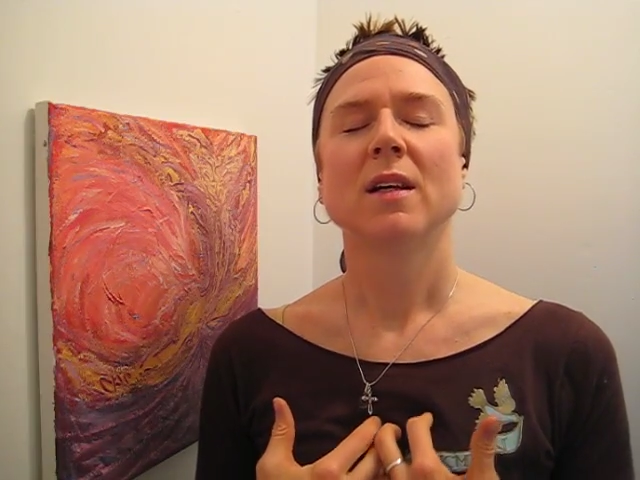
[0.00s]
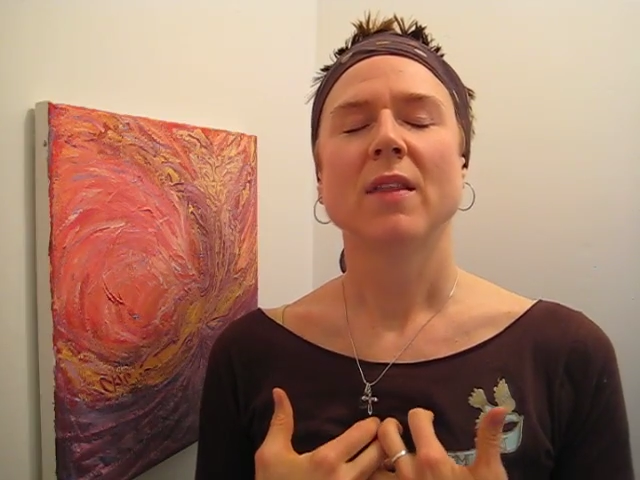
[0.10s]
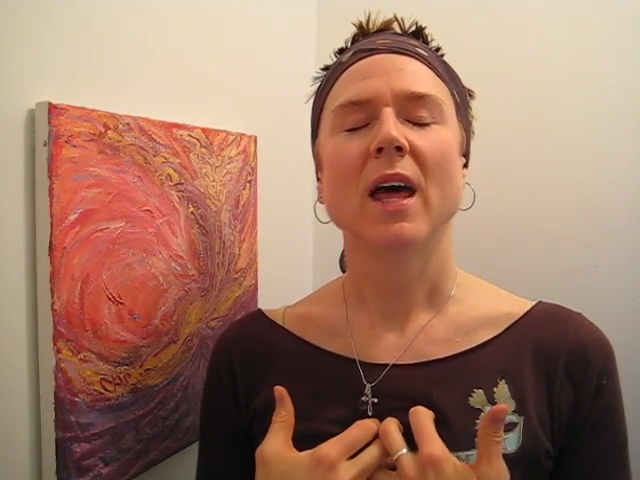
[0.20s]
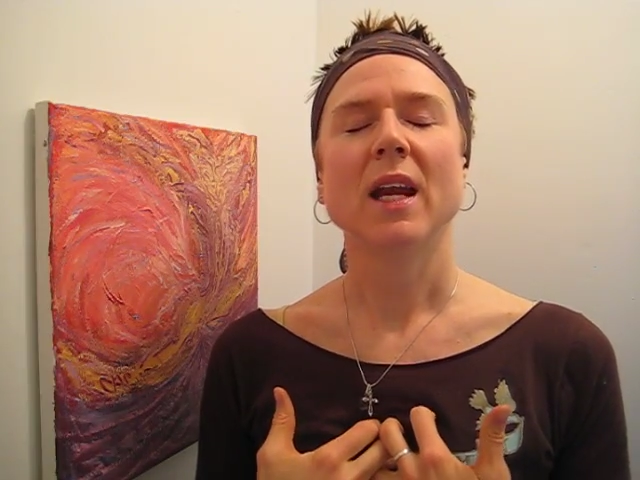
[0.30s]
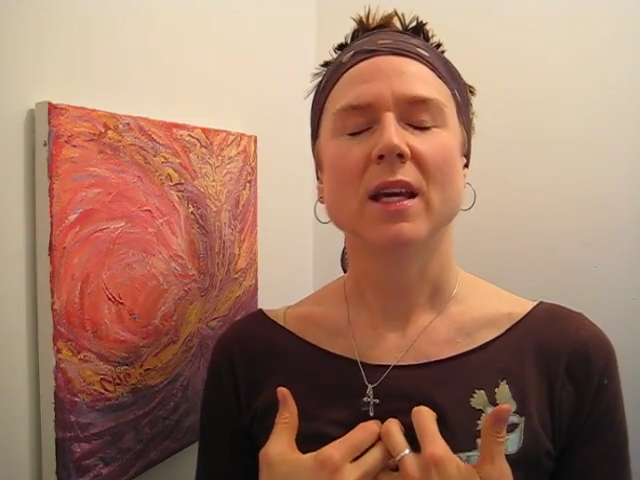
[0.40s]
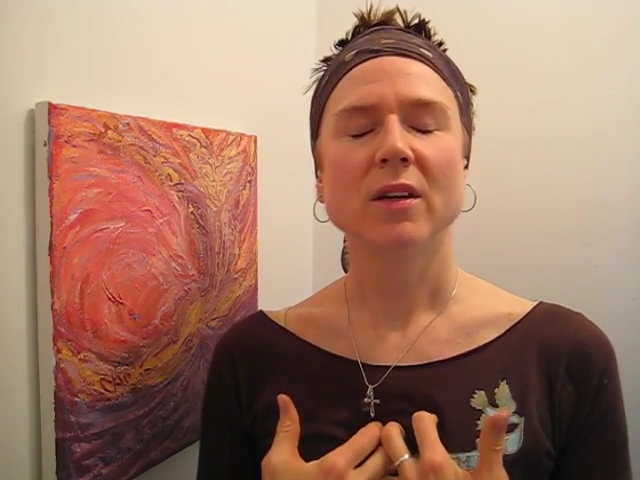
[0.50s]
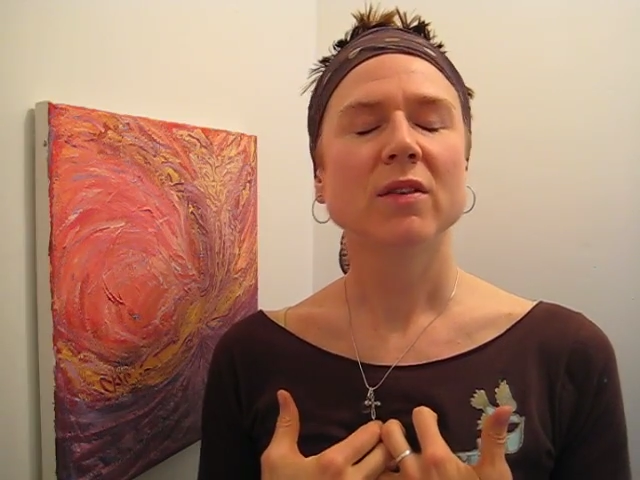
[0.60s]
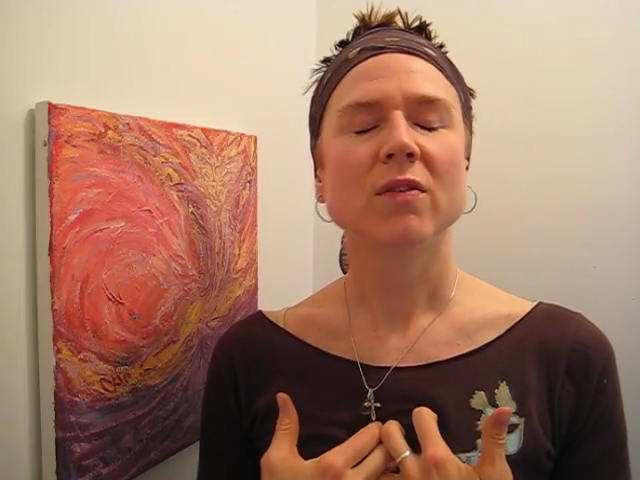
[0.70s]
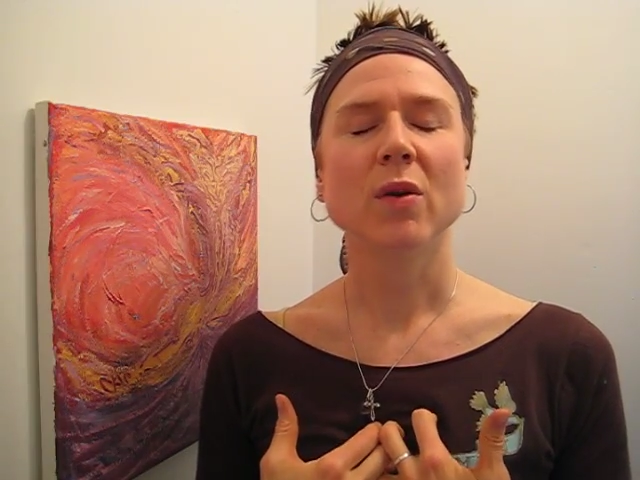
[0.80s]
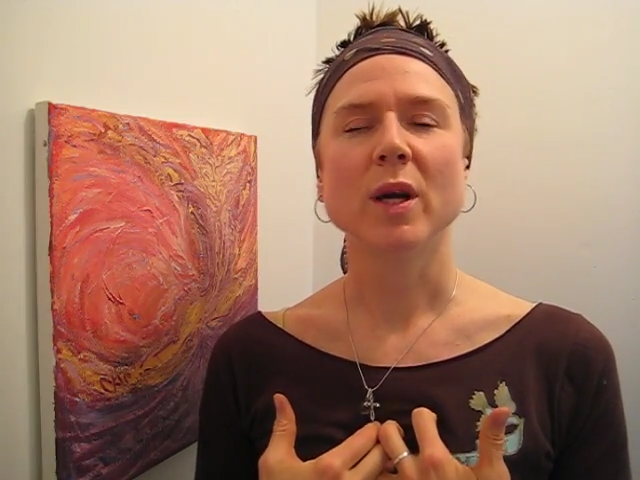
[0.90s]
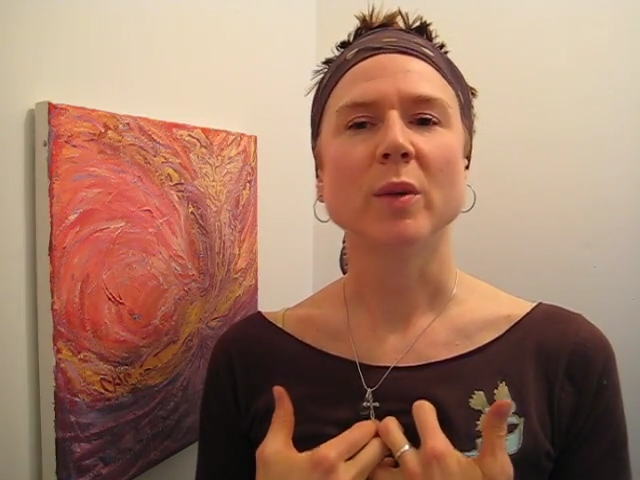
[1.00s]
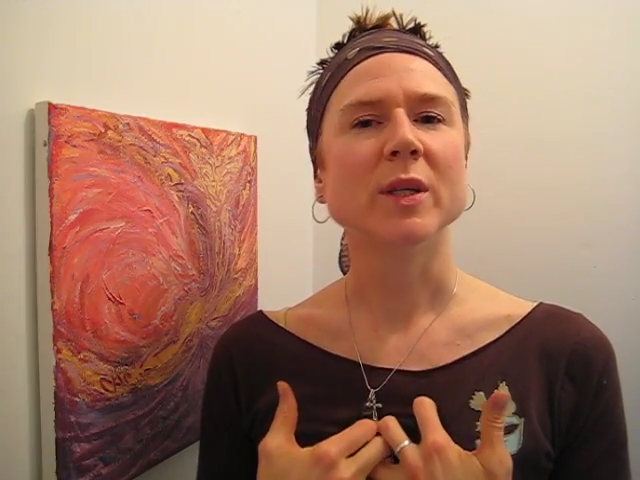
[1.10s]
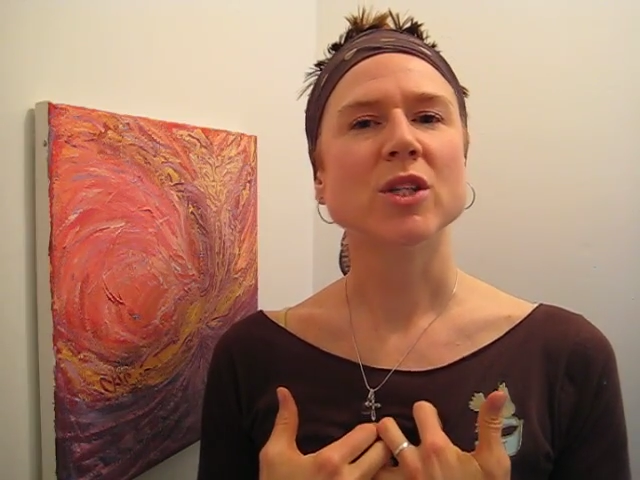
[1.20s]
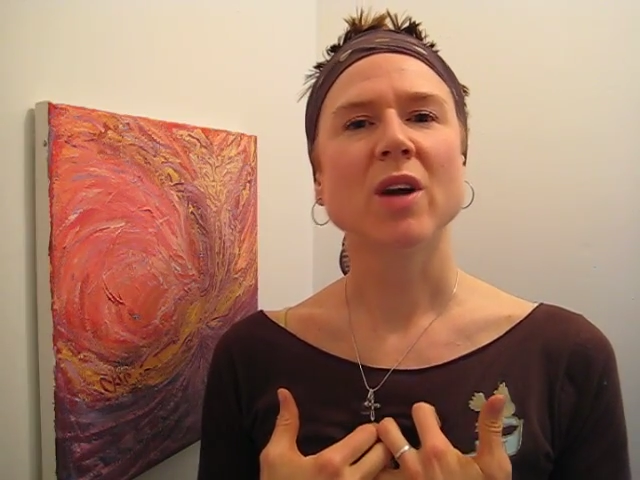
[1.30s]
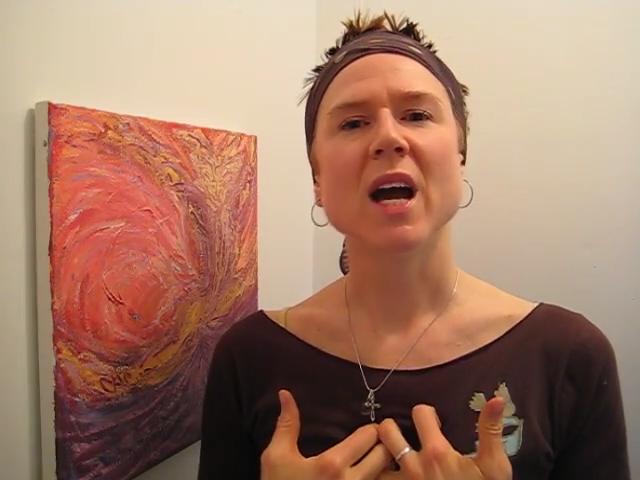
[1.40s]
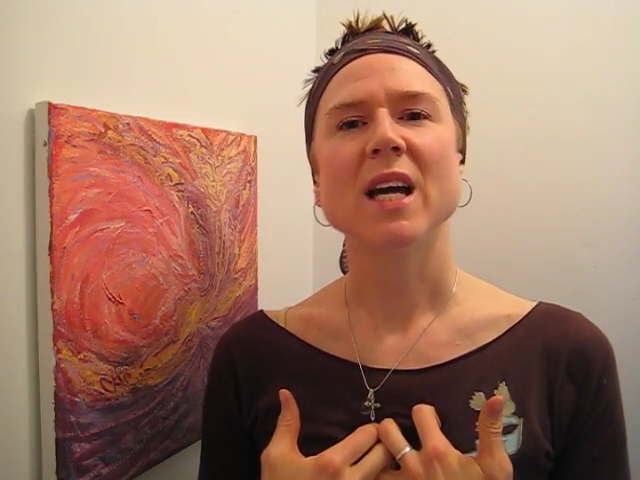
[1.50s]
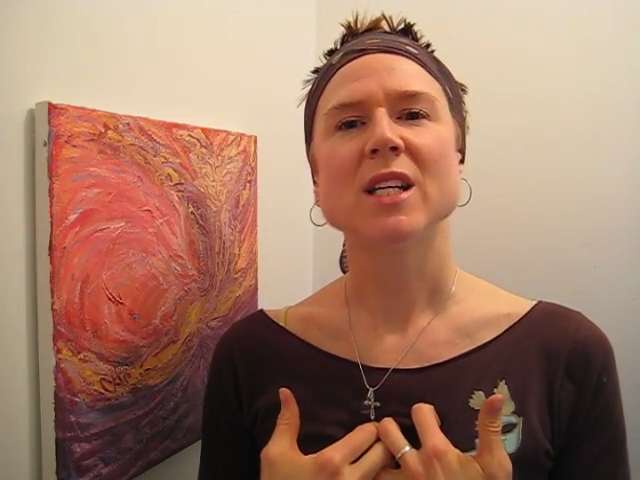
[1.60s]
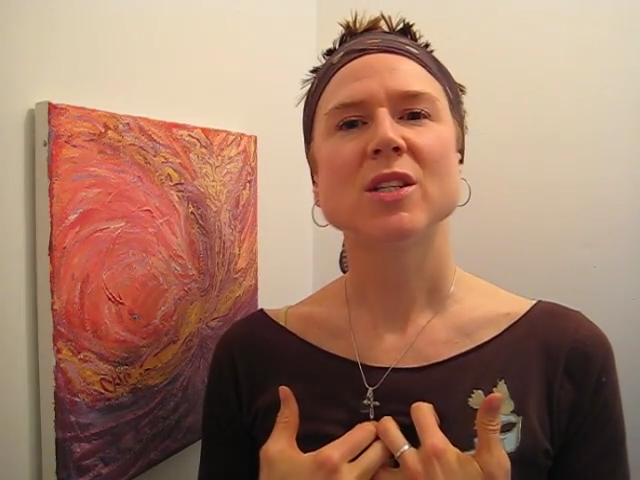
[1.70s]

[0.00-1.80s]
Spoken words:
that inner void we try